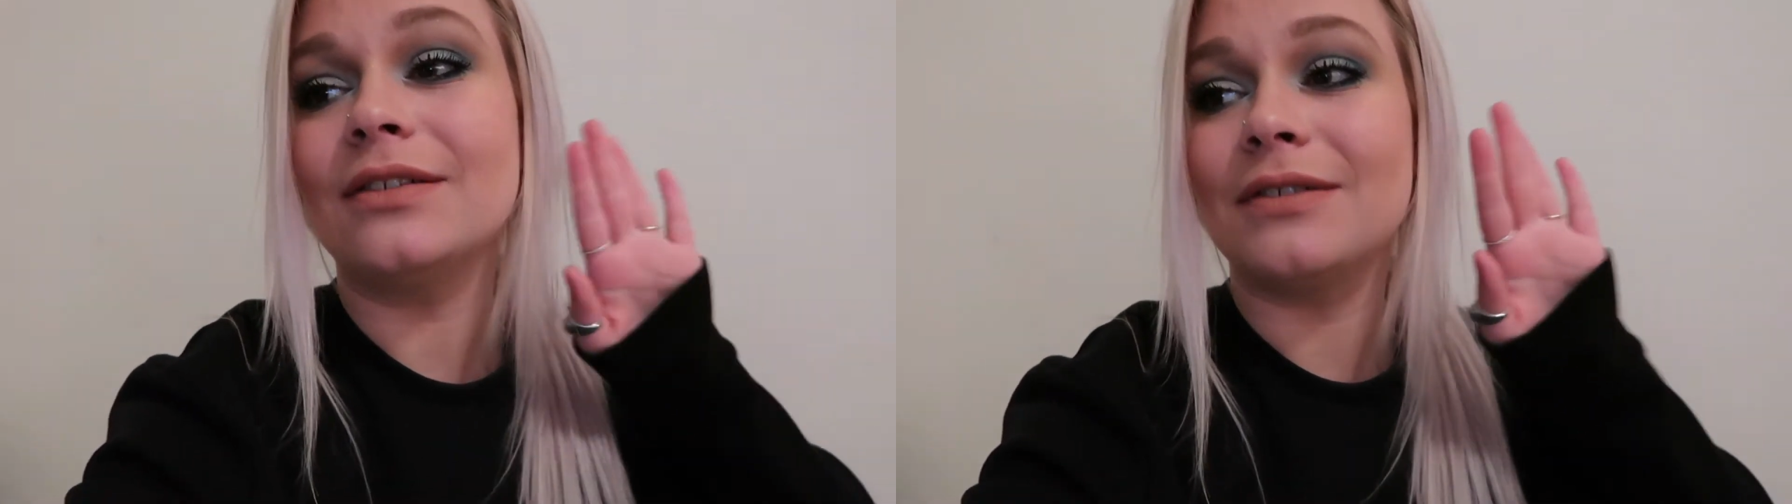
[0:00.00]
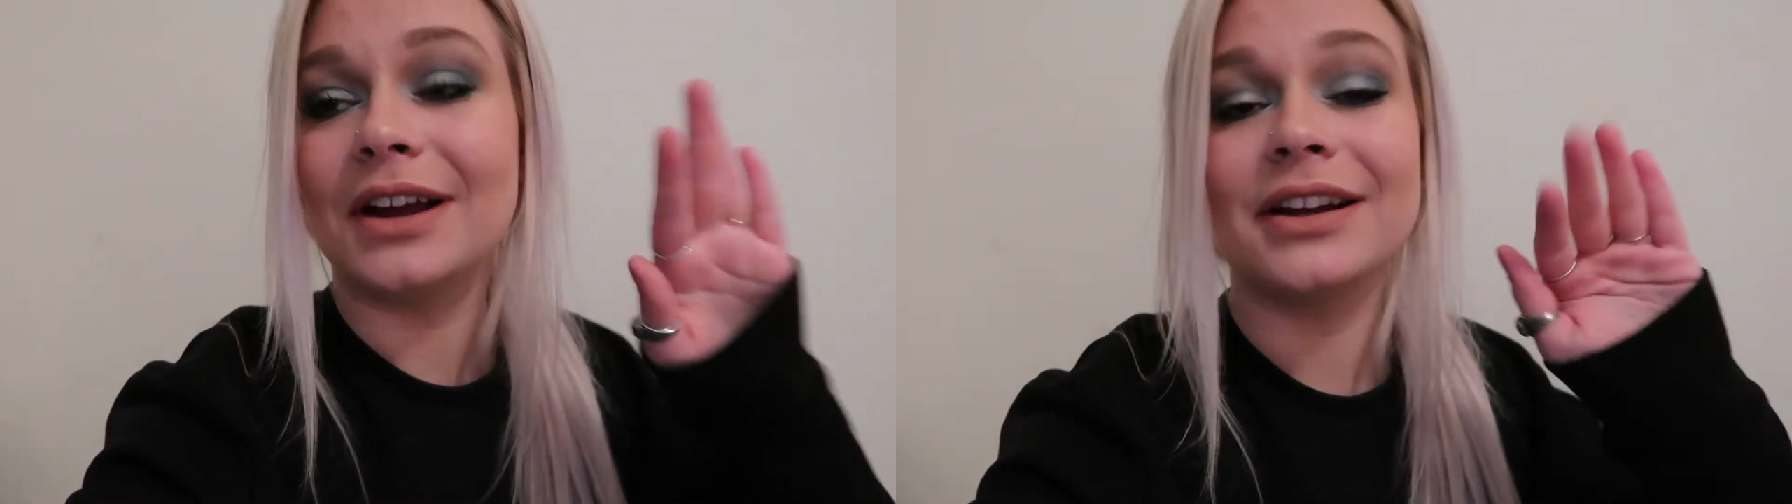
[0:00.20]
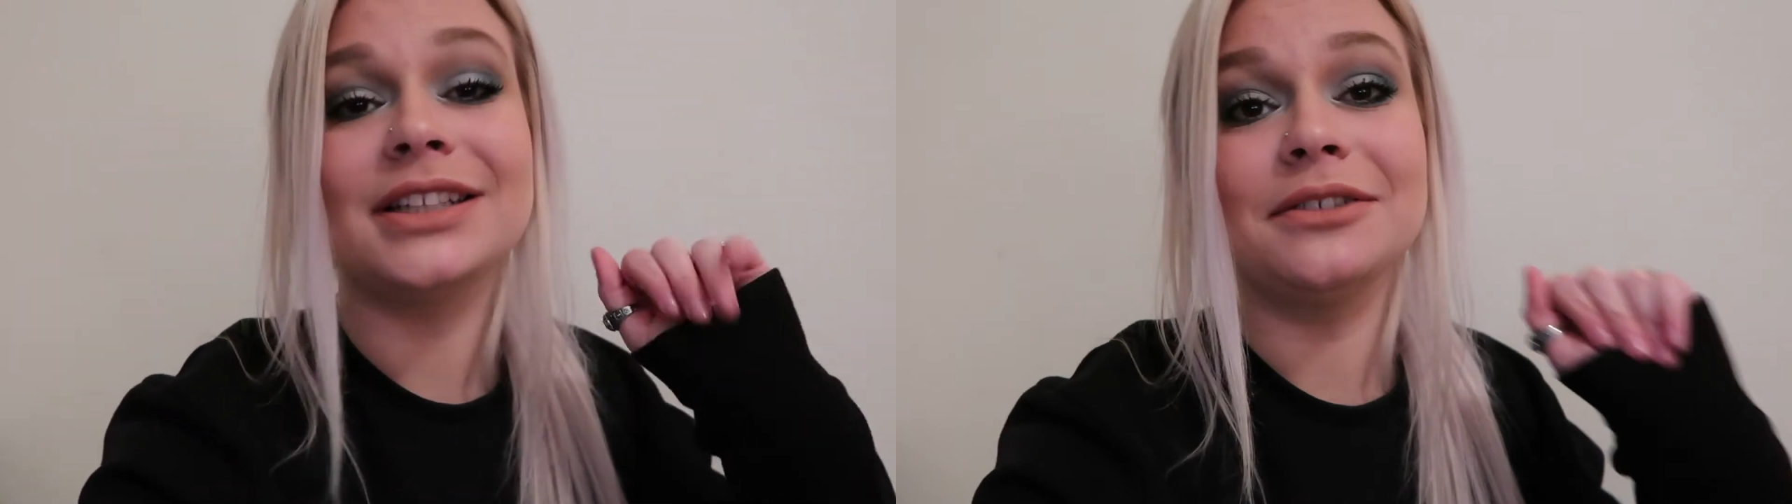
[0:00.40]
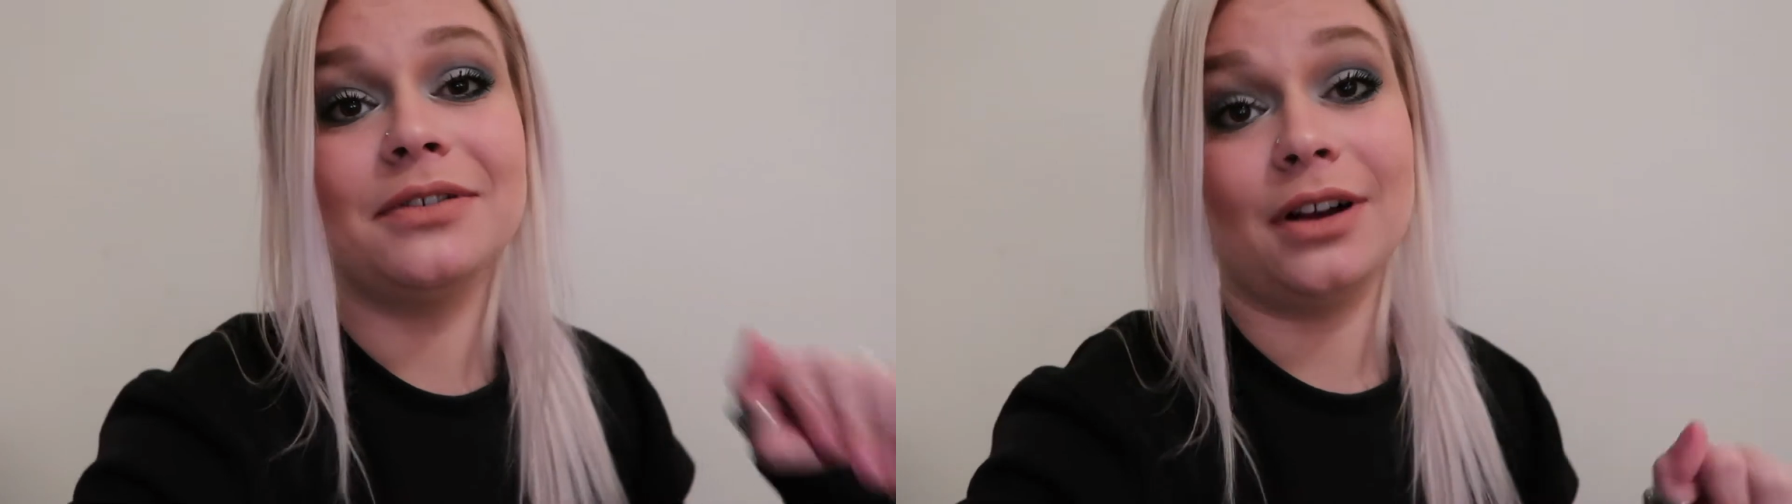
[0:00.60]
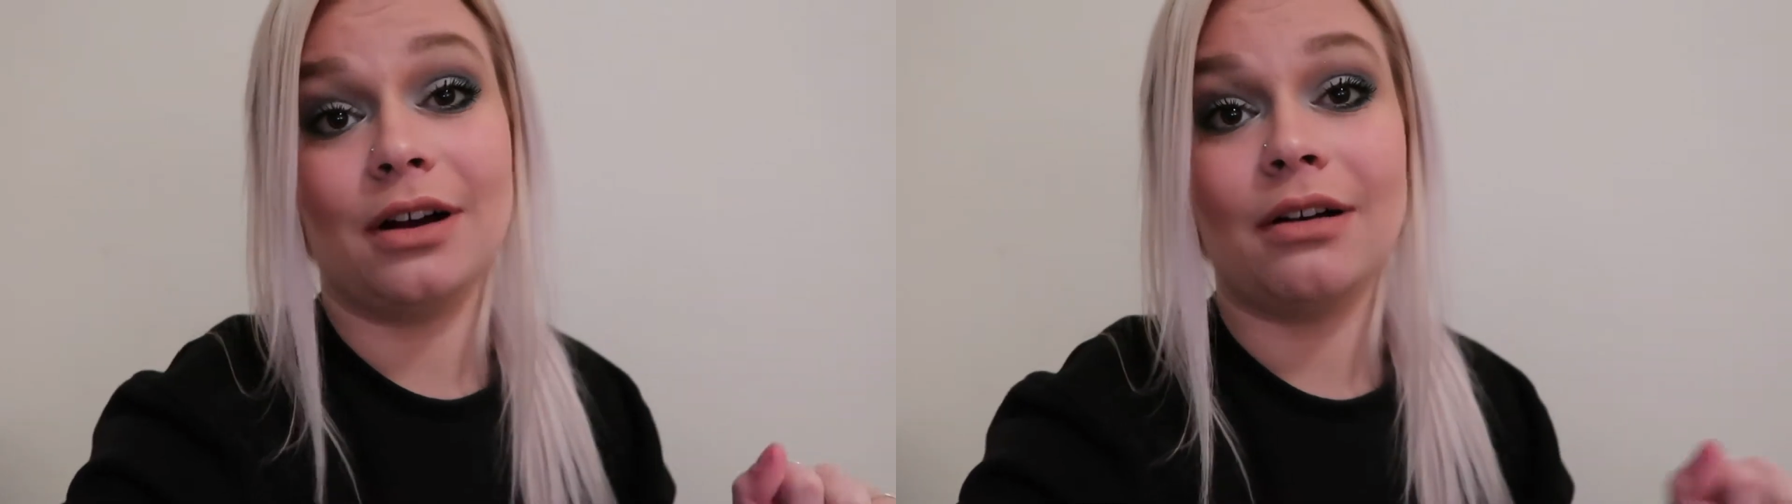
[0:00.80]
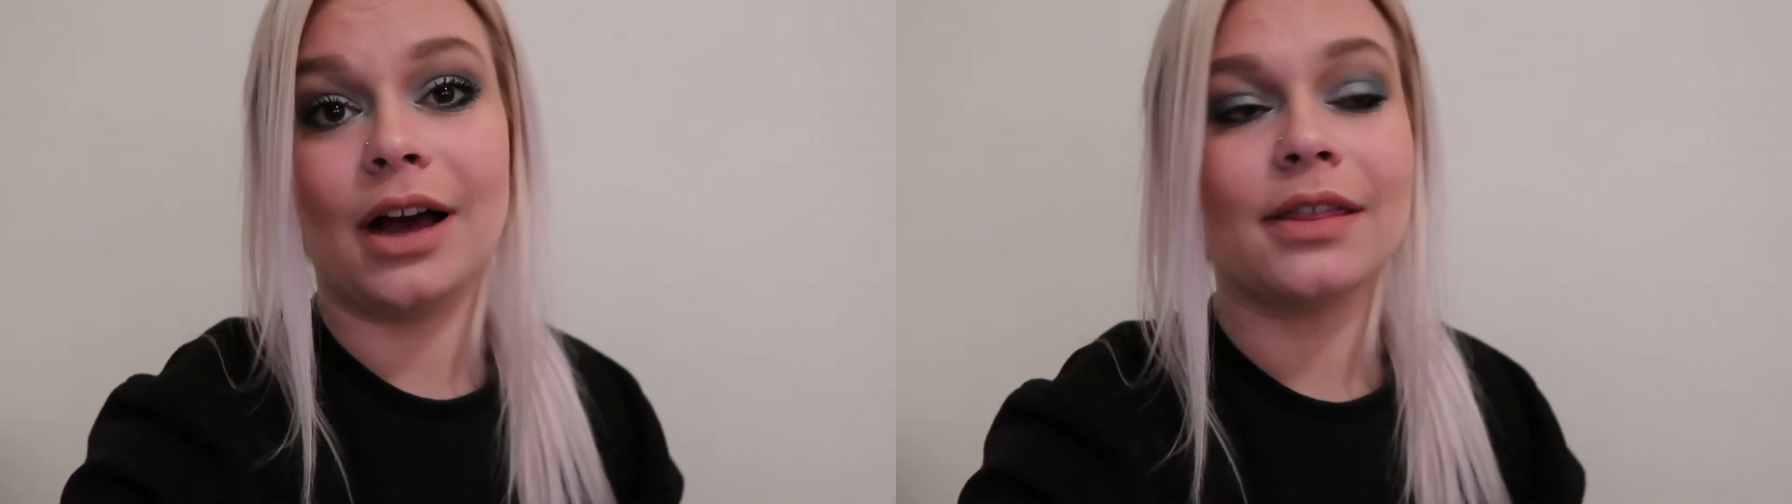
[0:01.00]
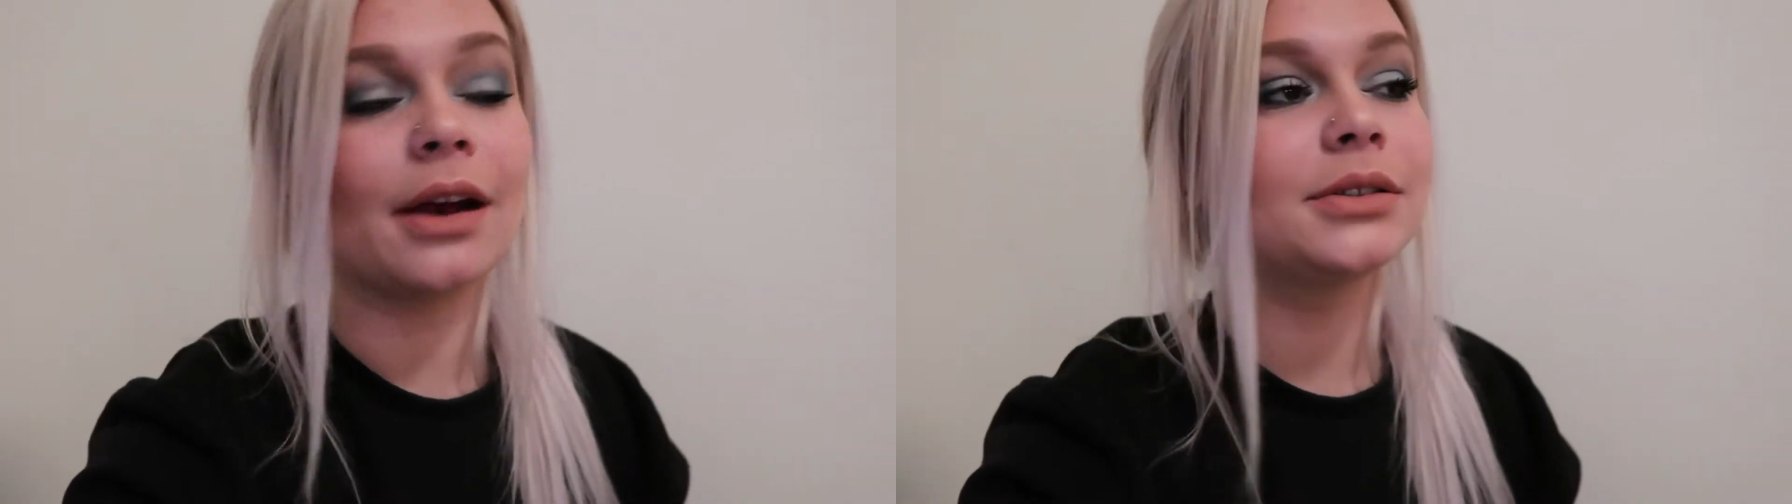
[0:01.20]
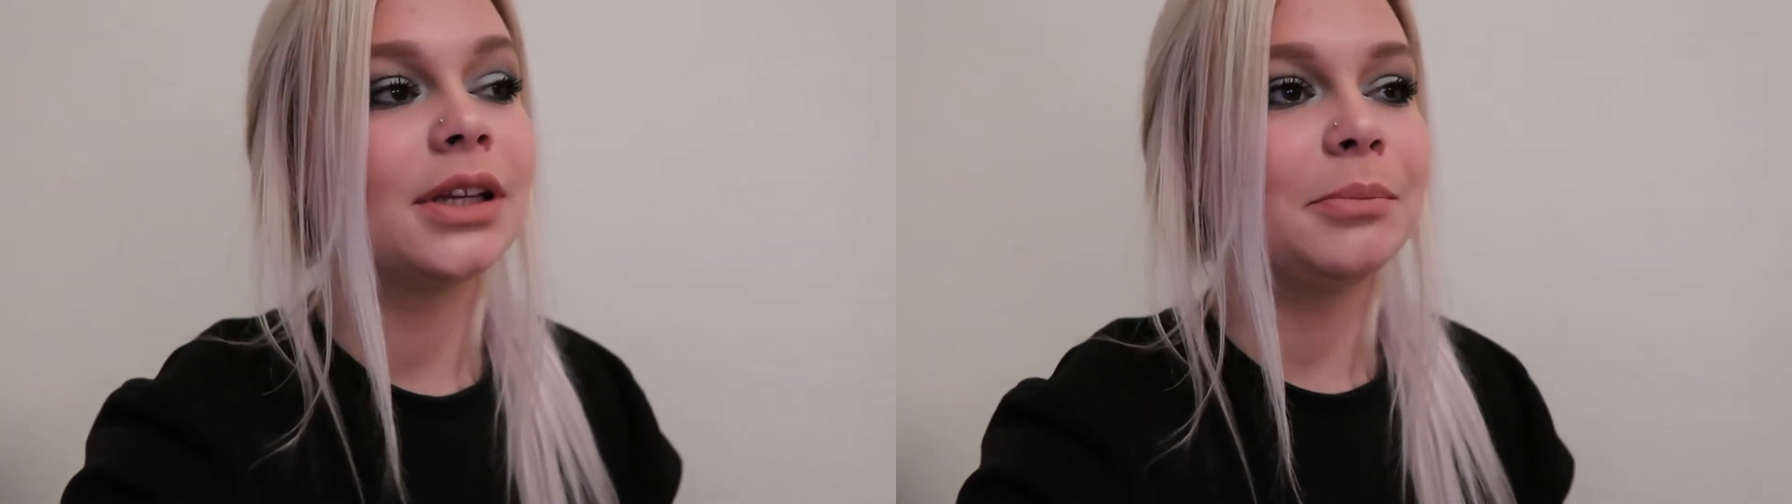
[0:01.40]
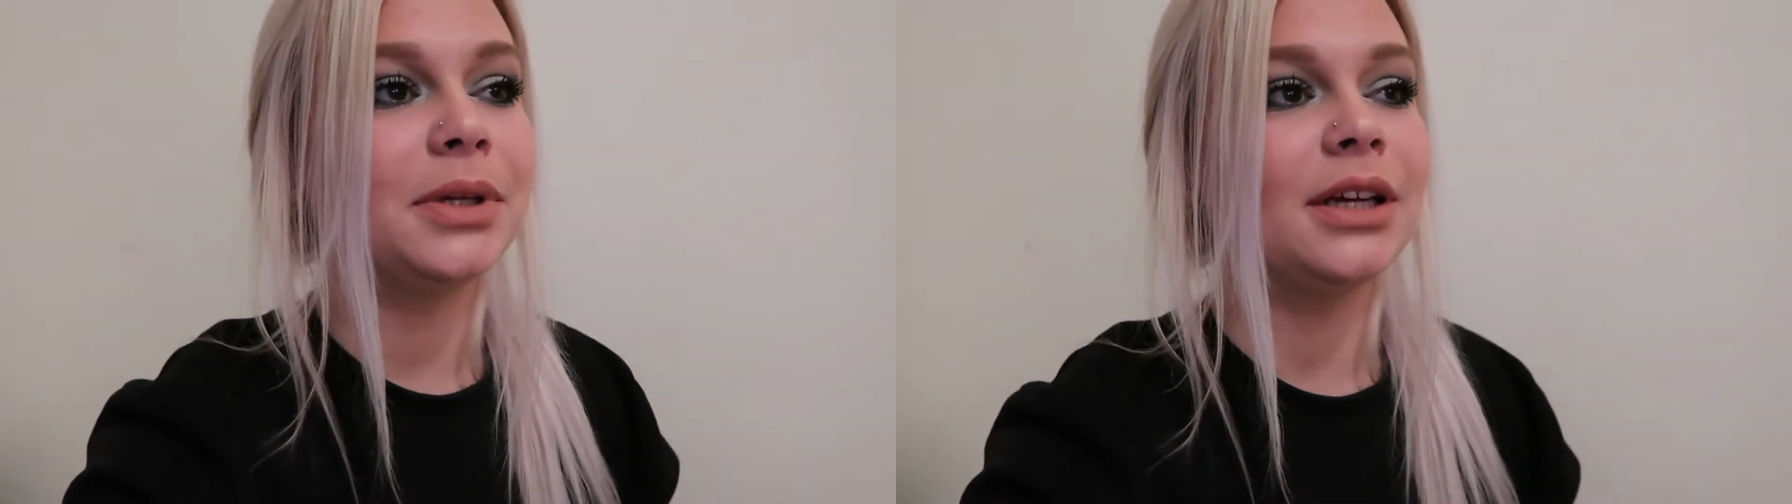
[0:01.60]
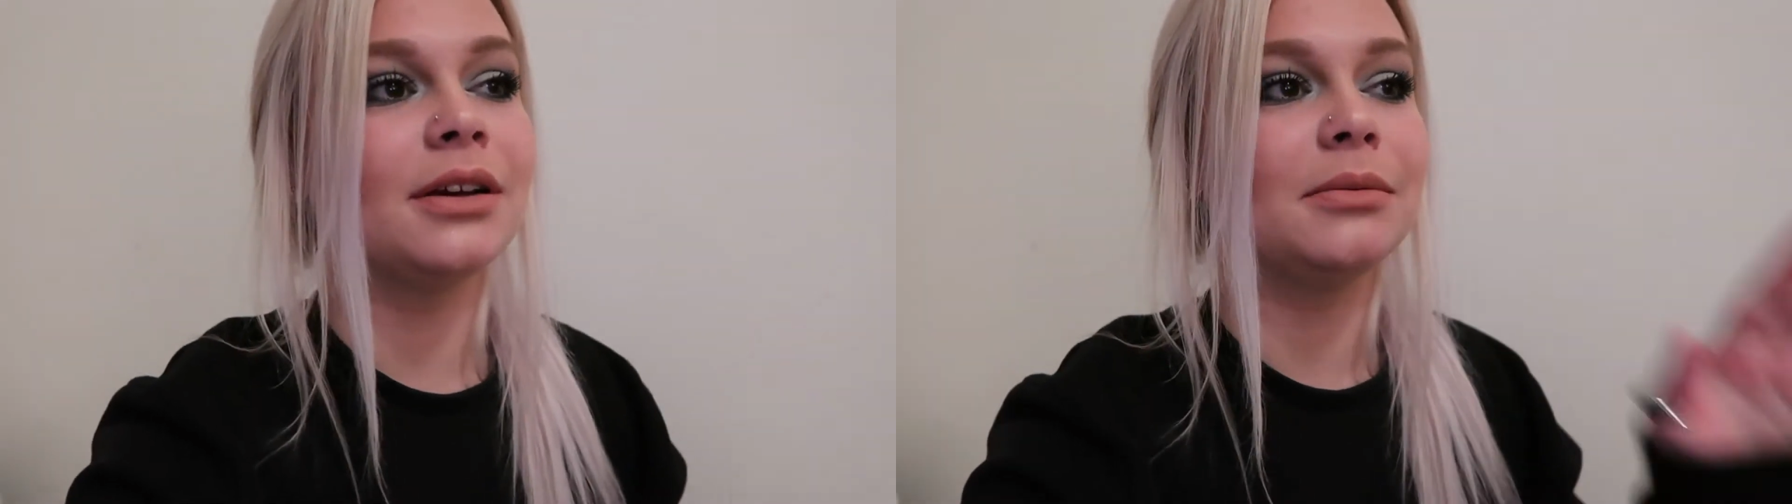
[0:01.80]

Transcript: very difficult. I thought I was gonna be